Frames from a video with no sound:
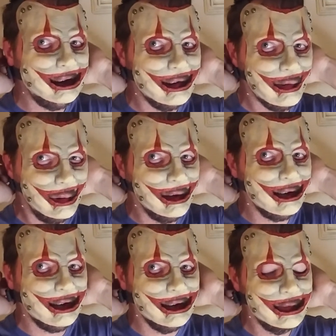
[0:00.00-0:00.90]
is going
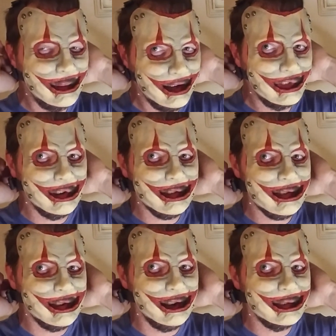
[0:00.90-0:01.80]
to give me
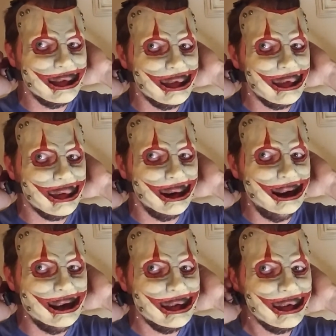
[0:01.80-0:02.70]
just enough
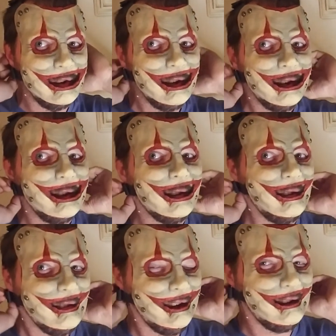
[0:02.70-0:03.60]
stretch.
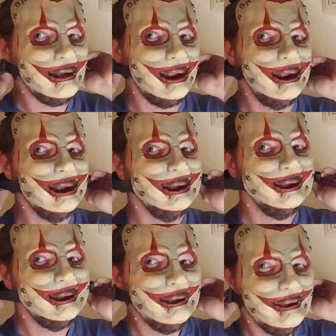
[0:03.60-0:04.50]
See here?
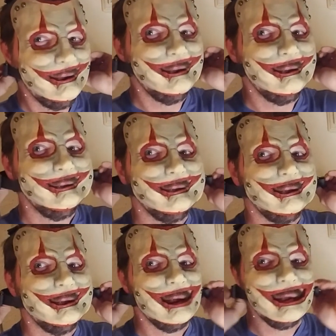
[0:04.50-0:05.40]

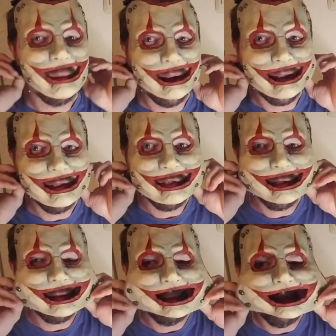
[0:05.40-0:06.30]
So I can
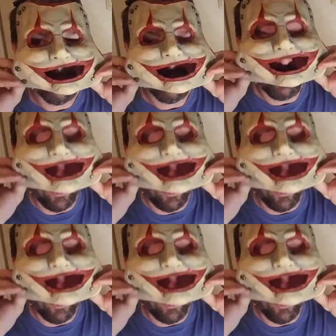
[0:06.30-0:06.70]
just pull